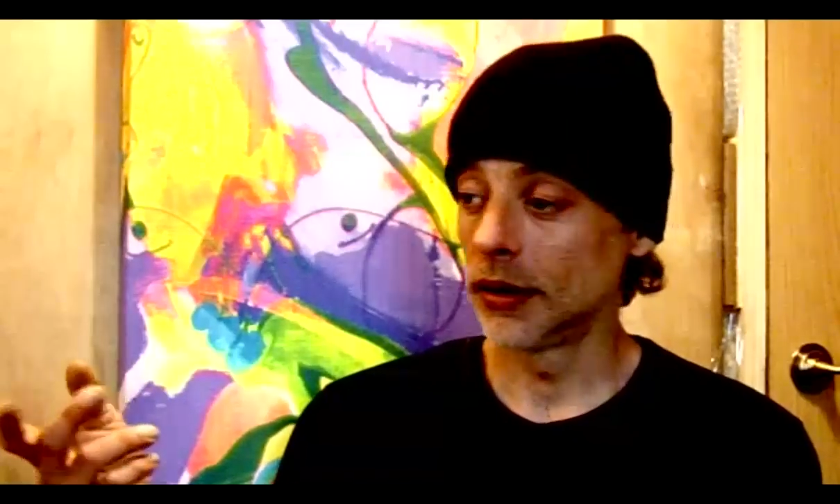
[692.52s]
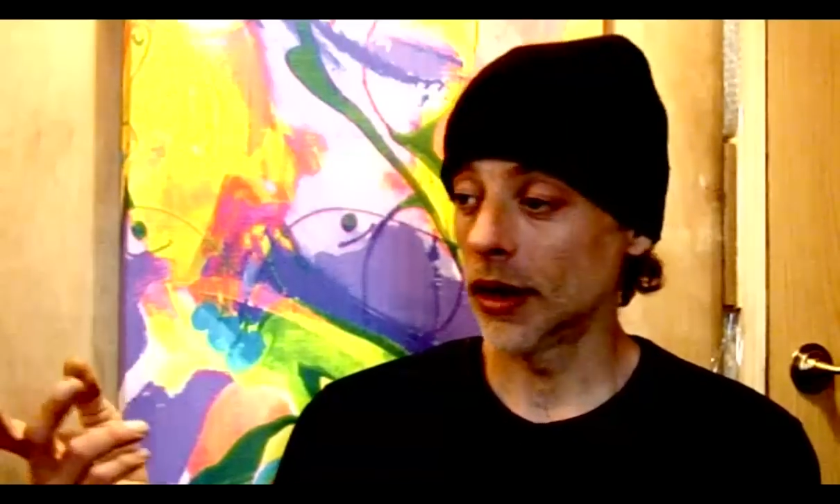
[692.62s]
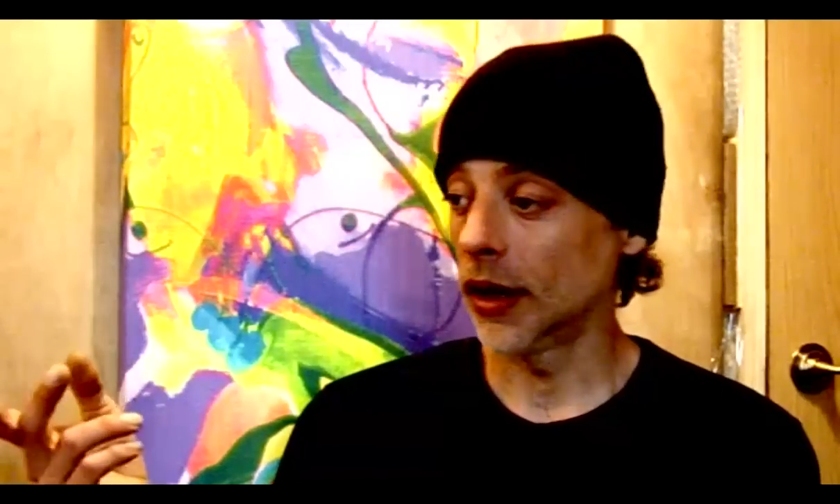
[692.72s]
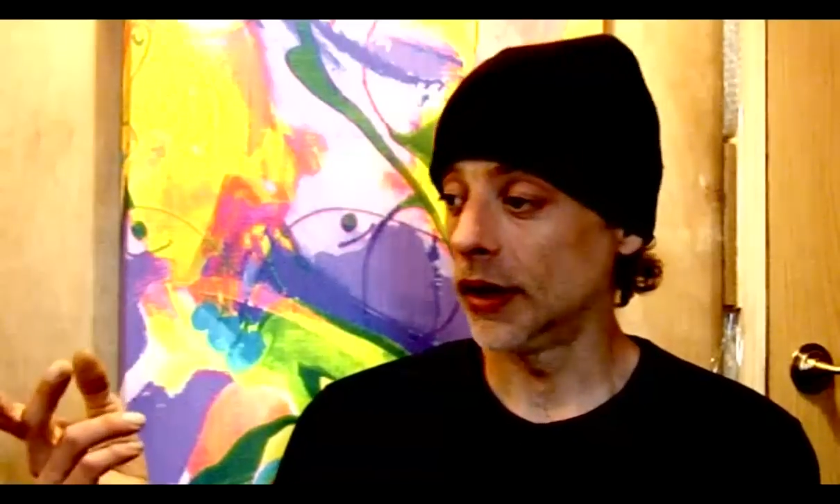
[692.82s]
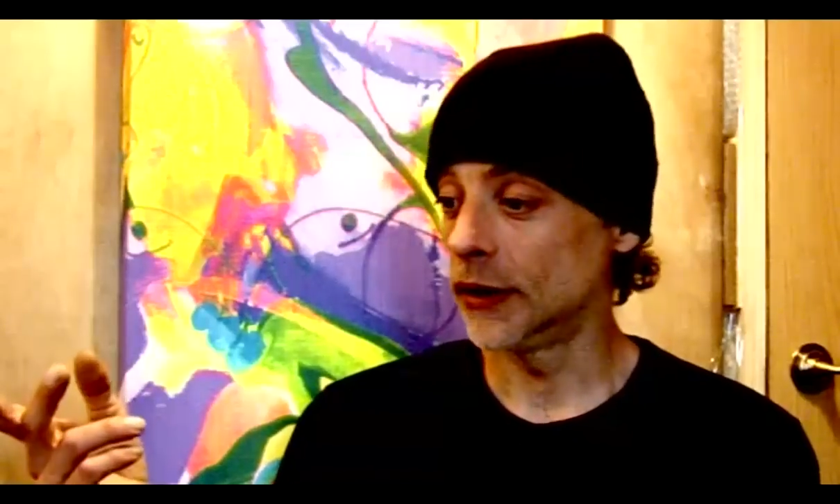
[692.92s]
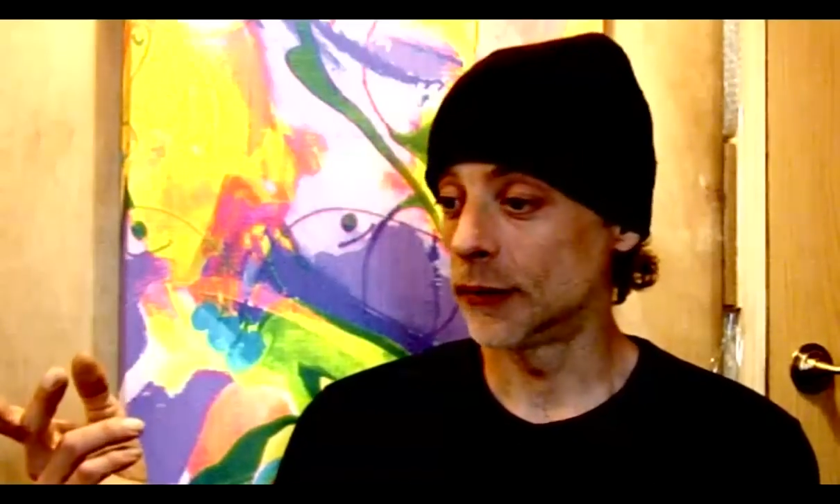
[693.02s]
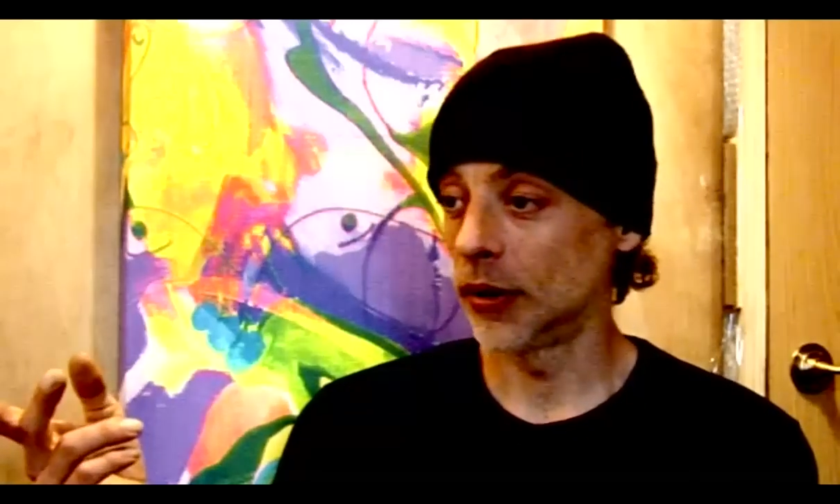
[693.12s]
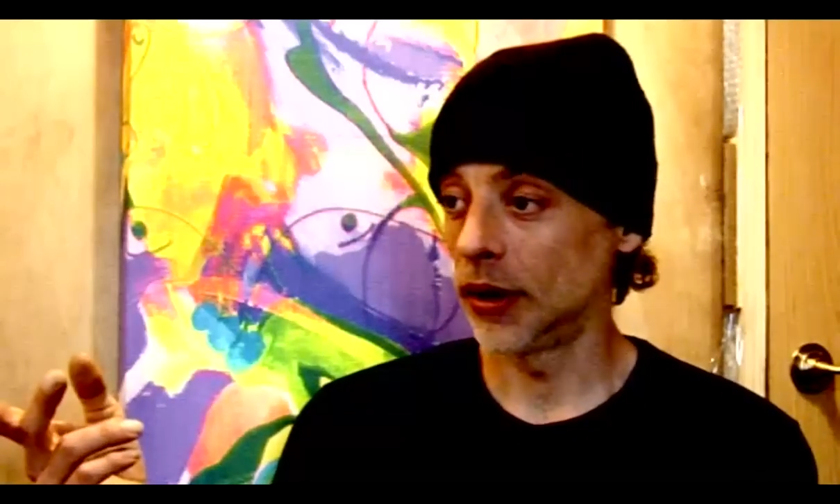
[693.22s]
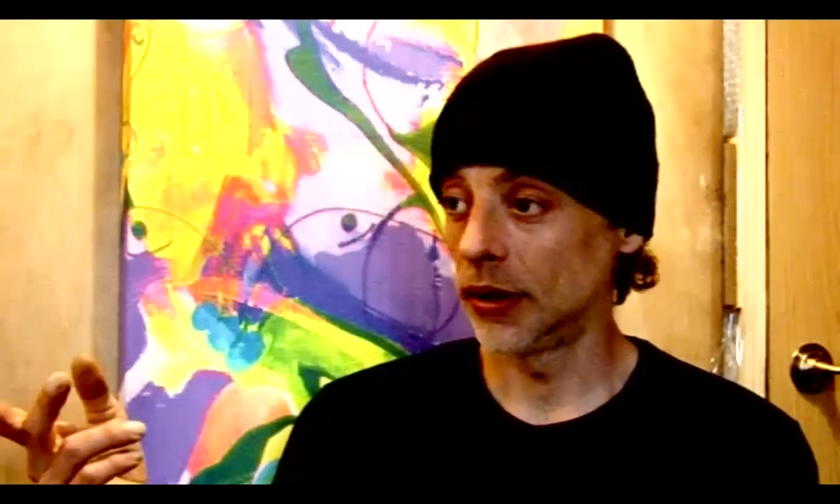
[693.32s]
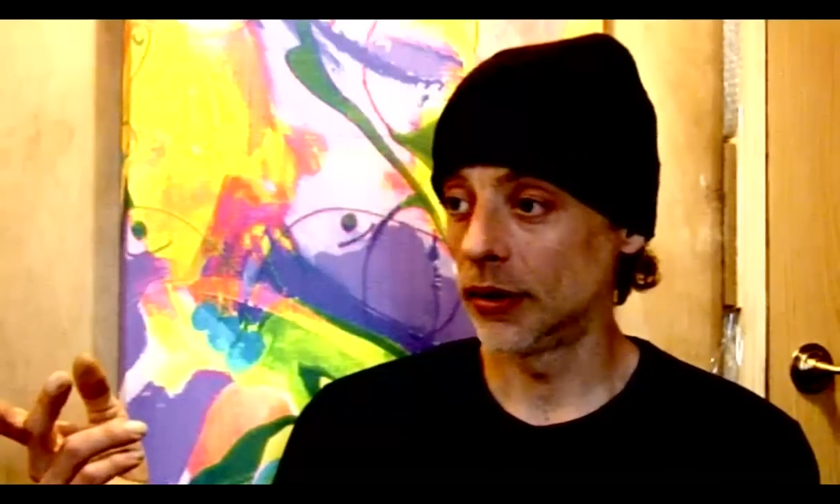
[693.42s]
that heat's
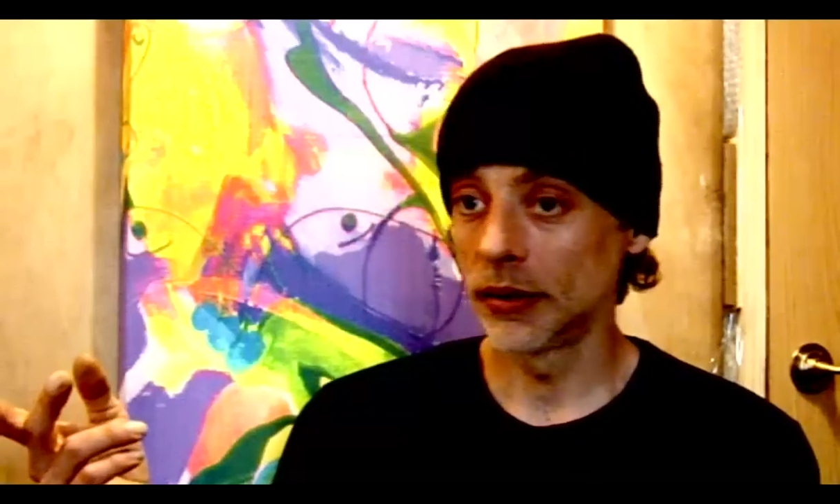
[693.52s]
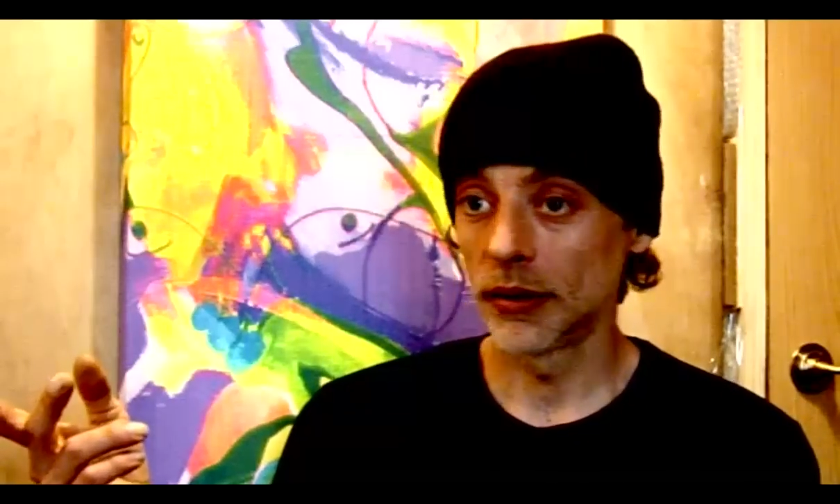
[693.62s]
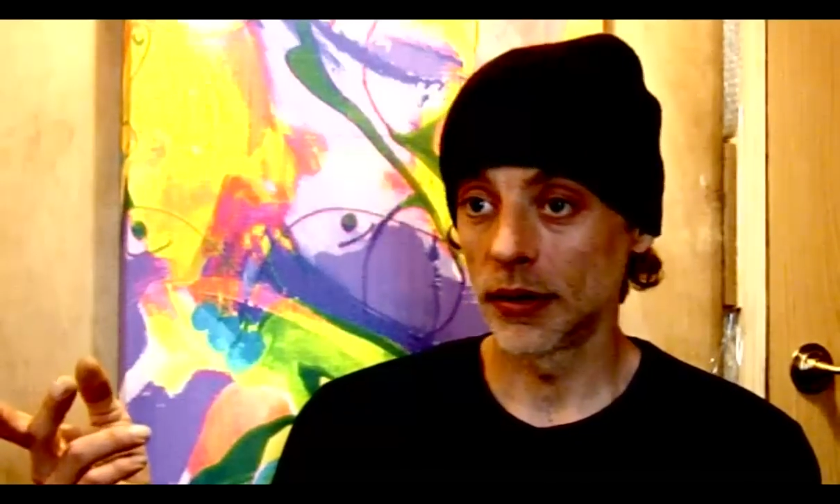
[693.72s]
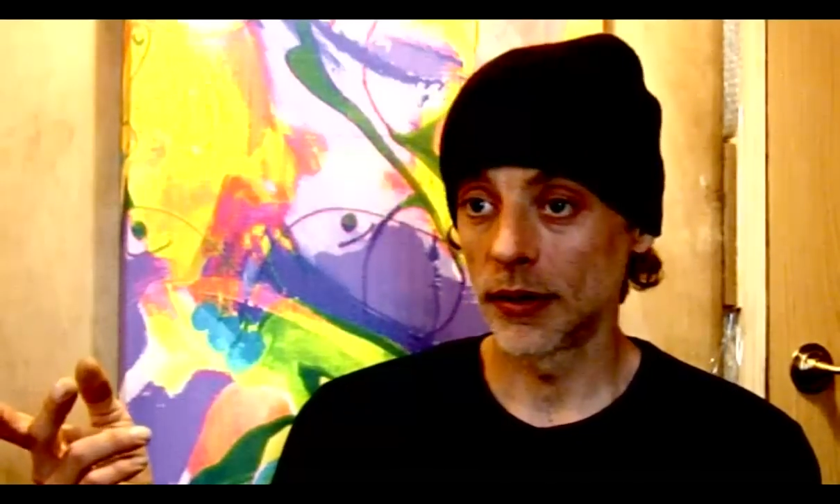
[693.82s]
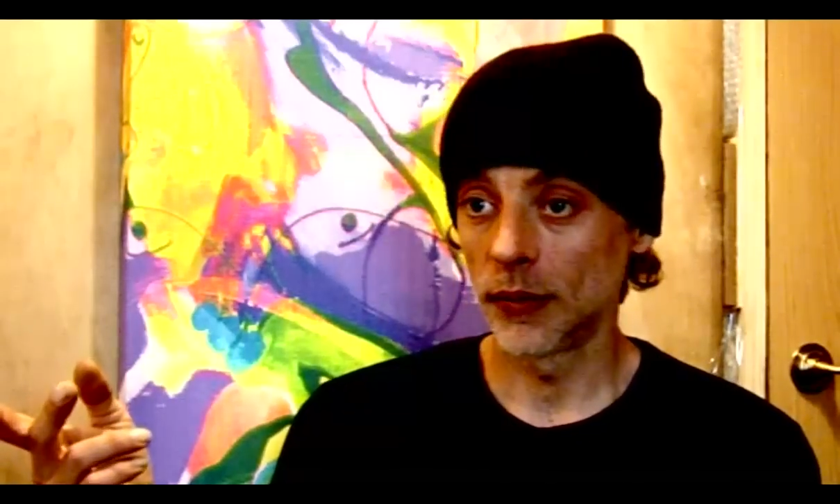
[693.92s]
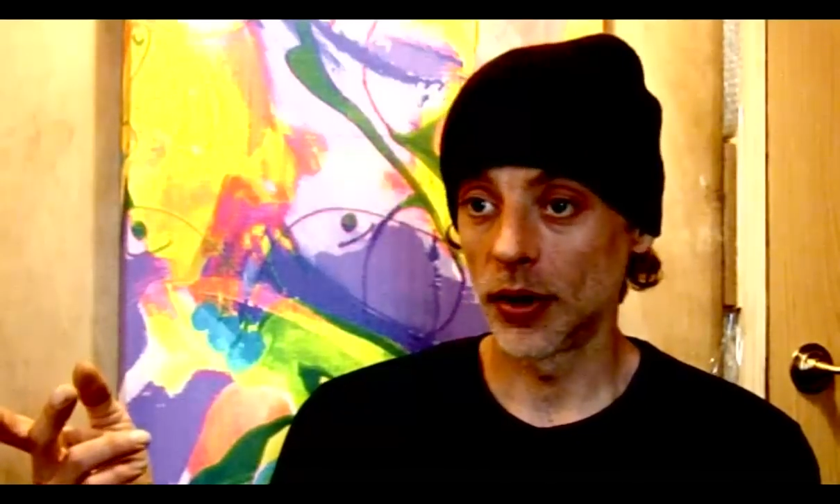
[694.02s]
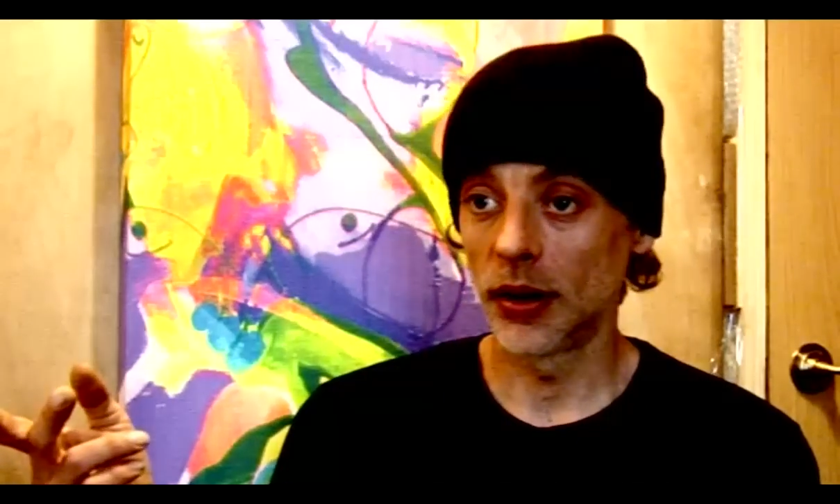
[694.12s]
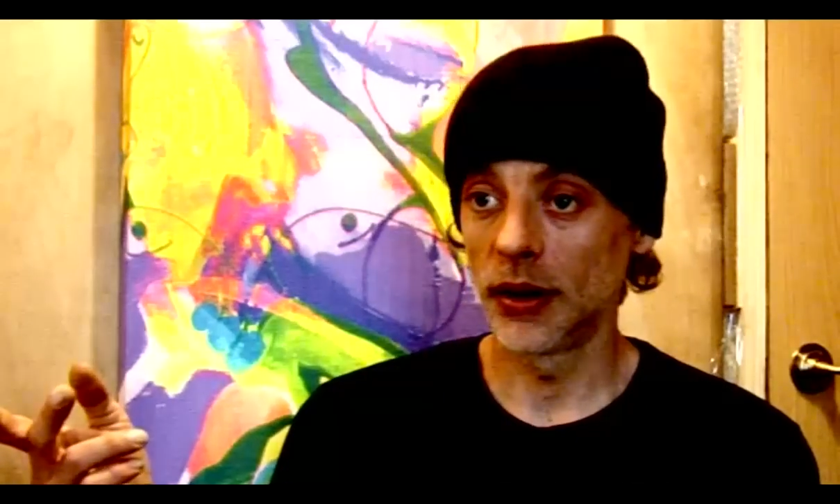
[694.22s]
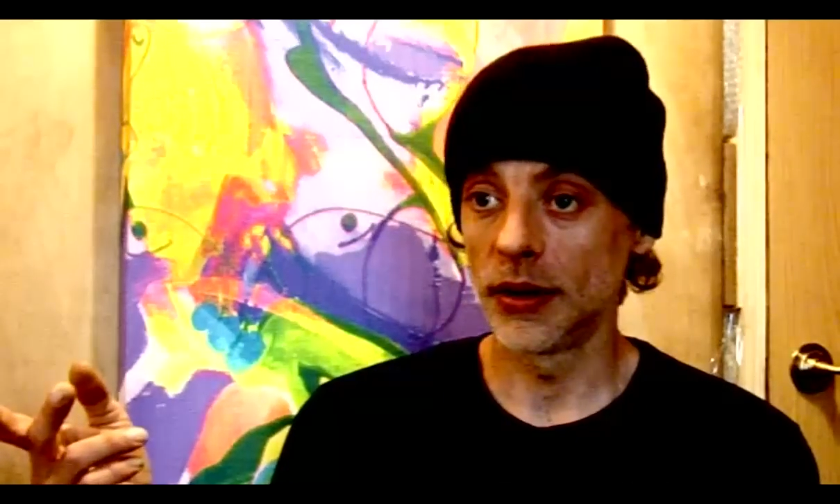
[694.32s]
being converted